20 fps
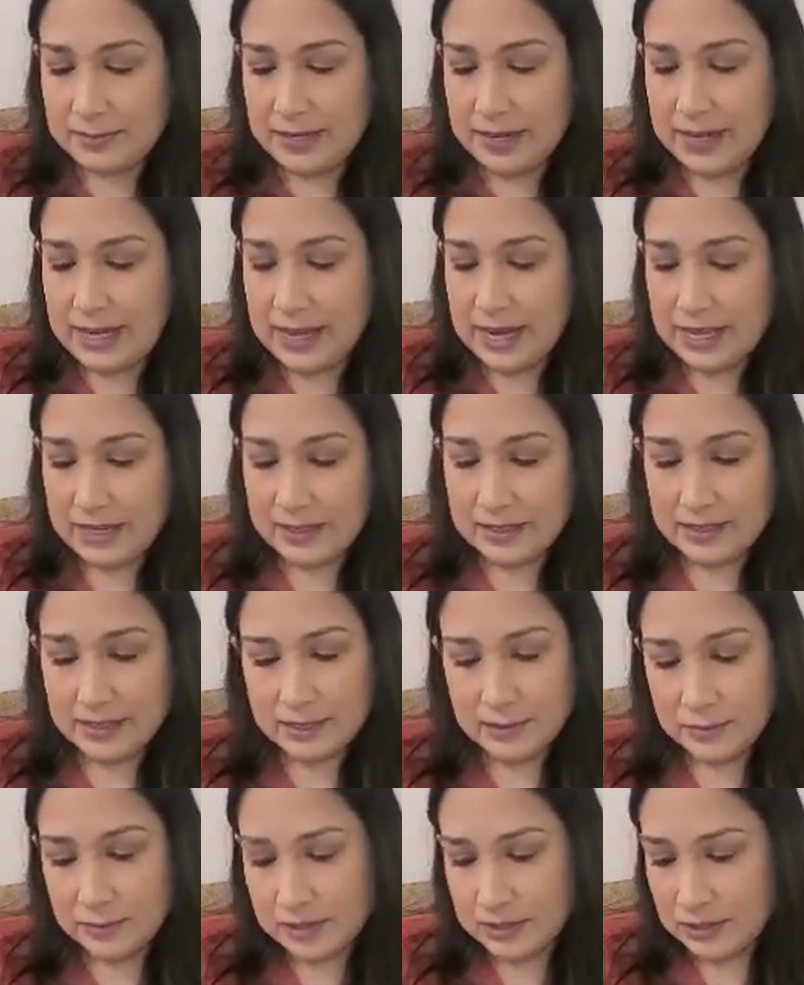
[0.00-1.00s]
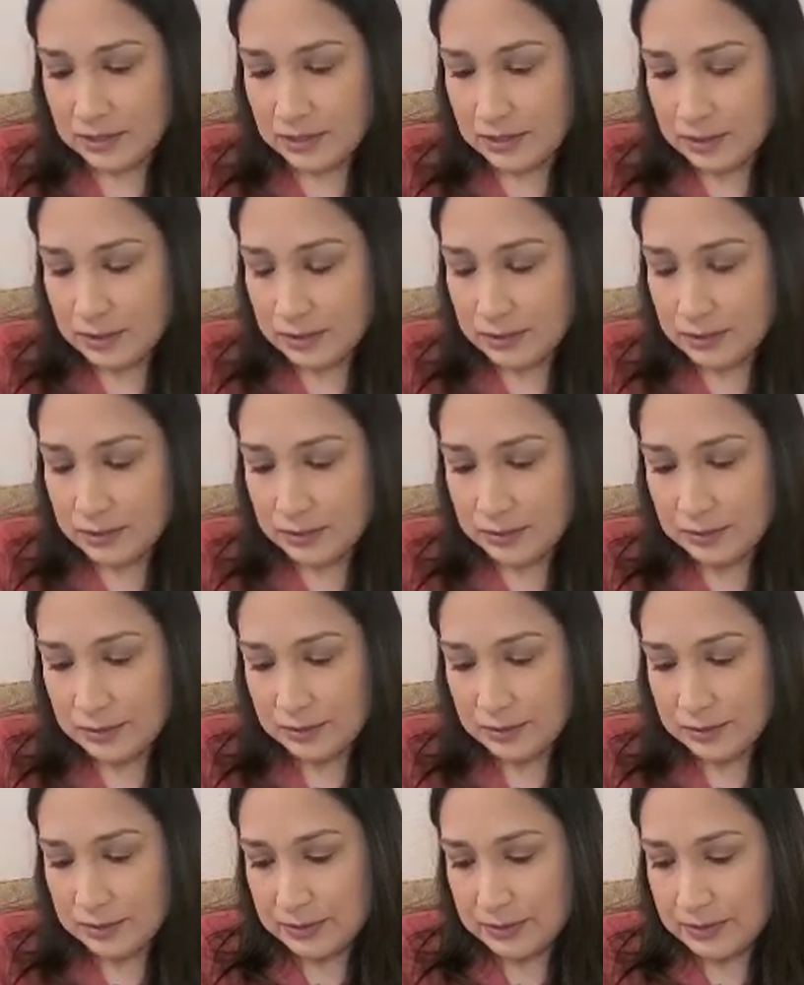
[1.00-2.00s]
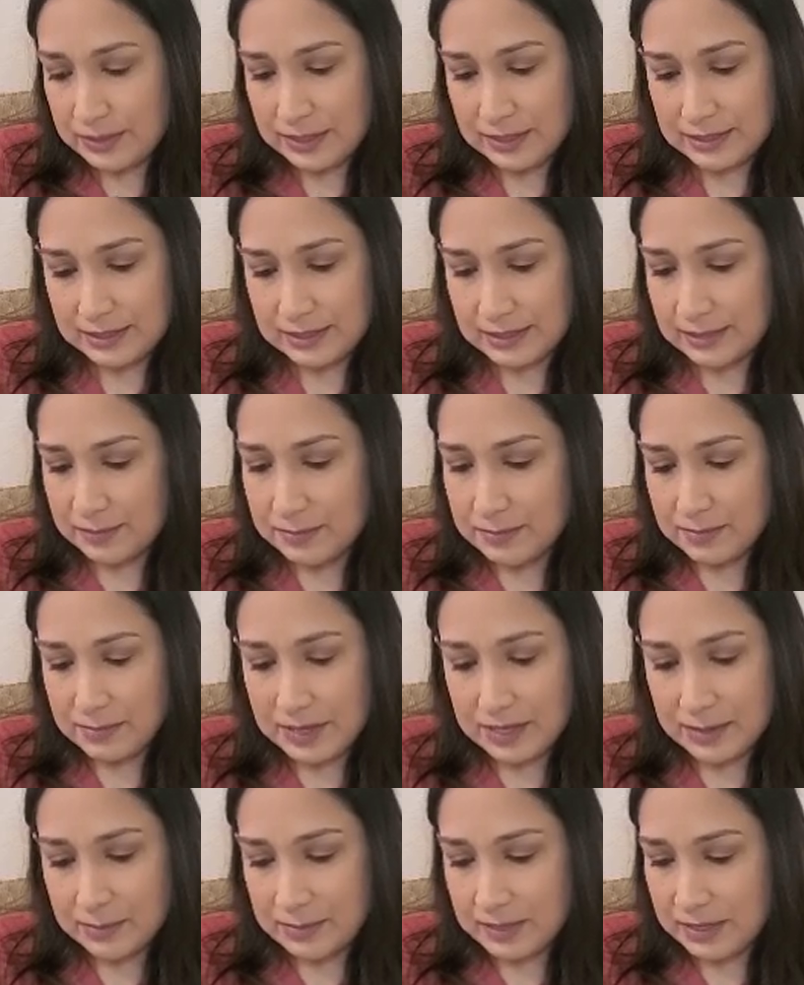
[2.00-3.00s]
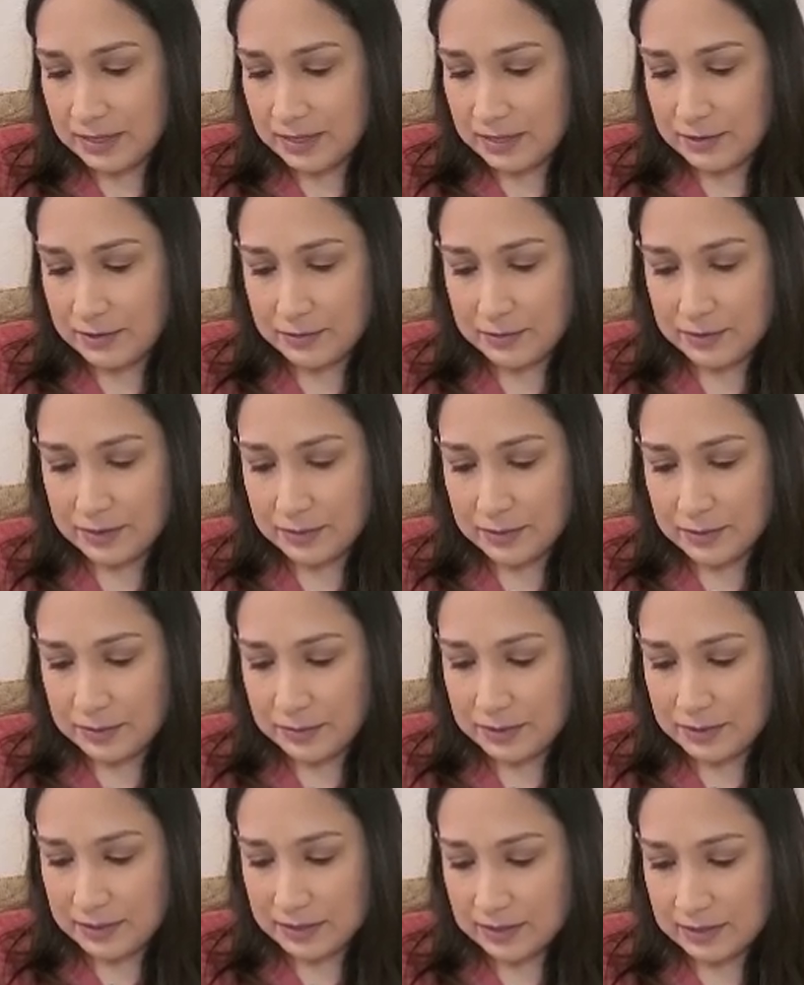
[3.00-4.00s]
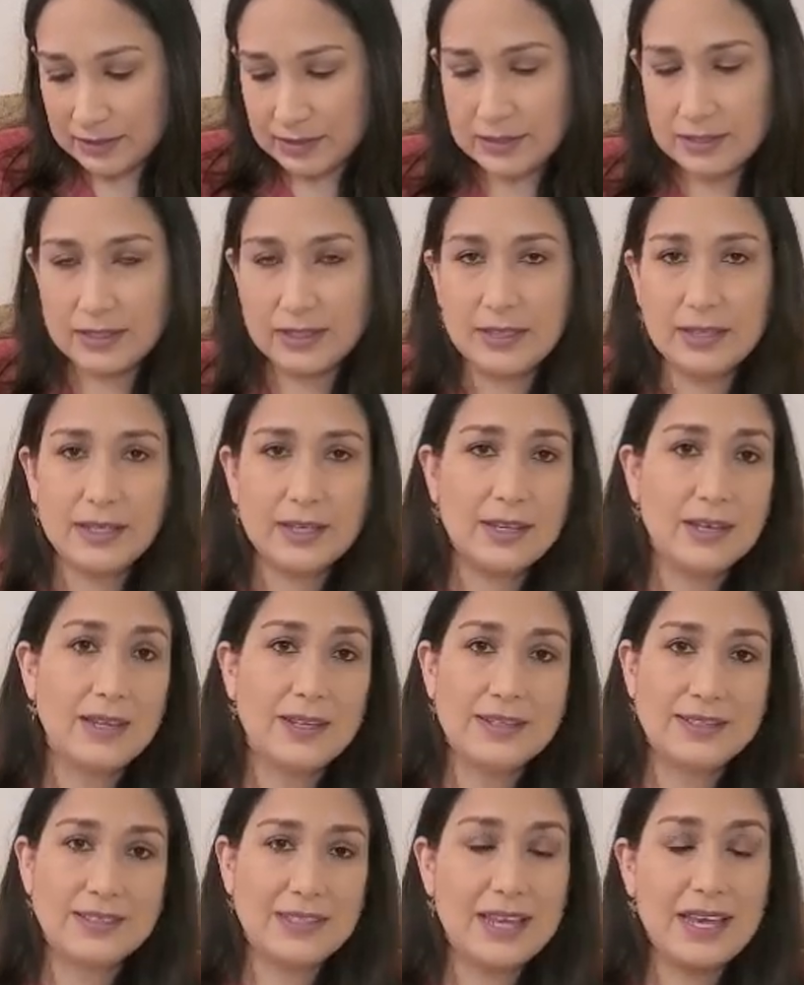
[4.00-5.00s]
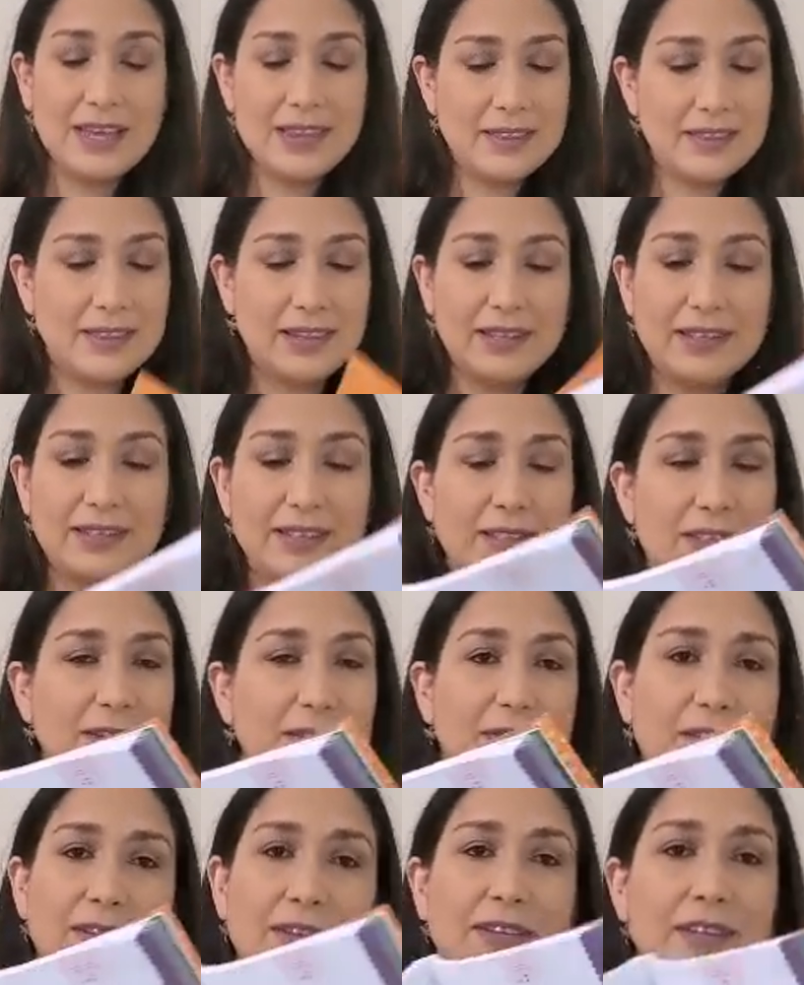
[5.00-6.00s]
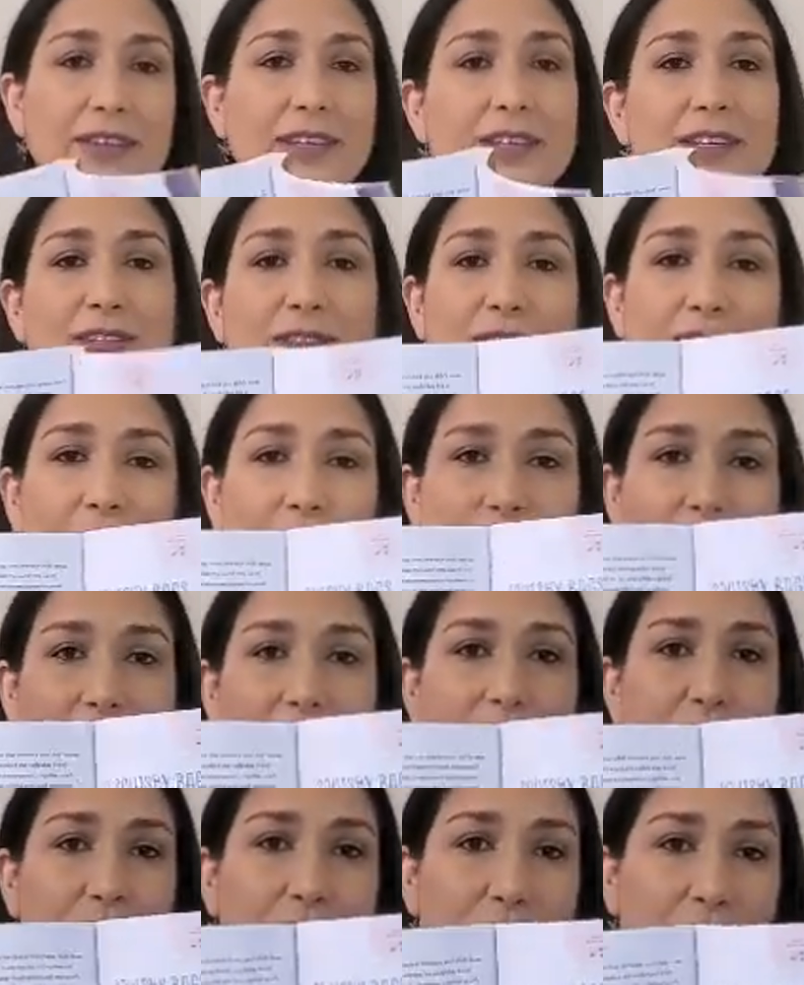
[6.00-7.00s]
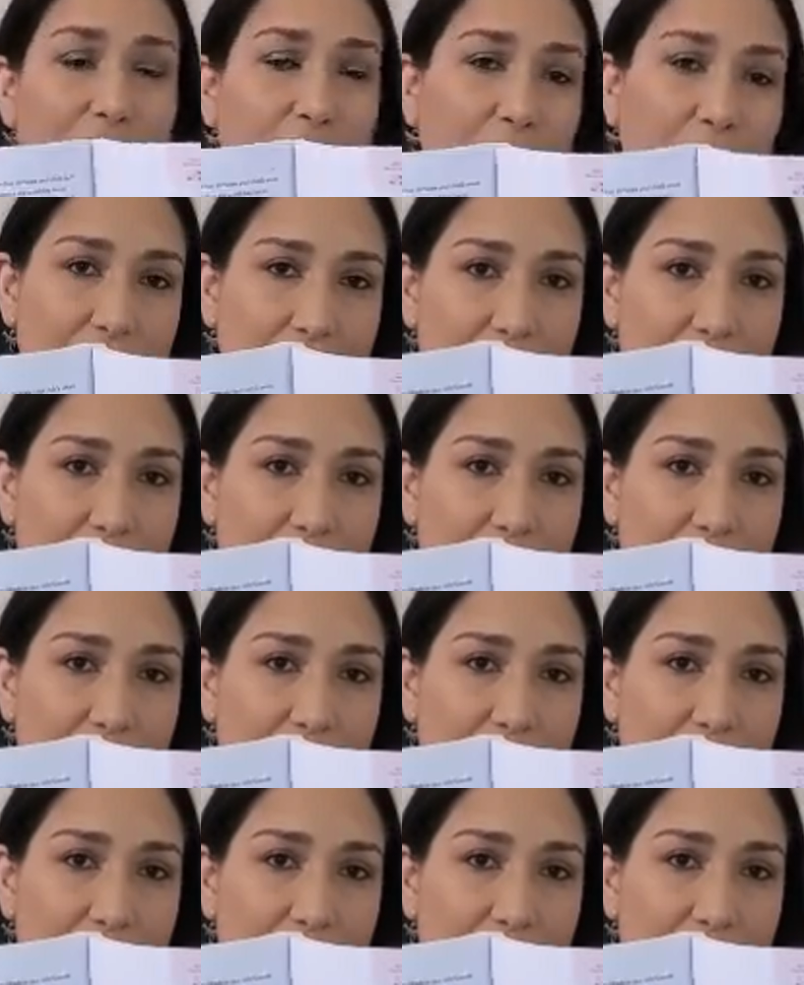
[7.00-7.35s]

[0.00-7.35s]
I like this one too. Many, many different ones. It's endless. All the things you can do with your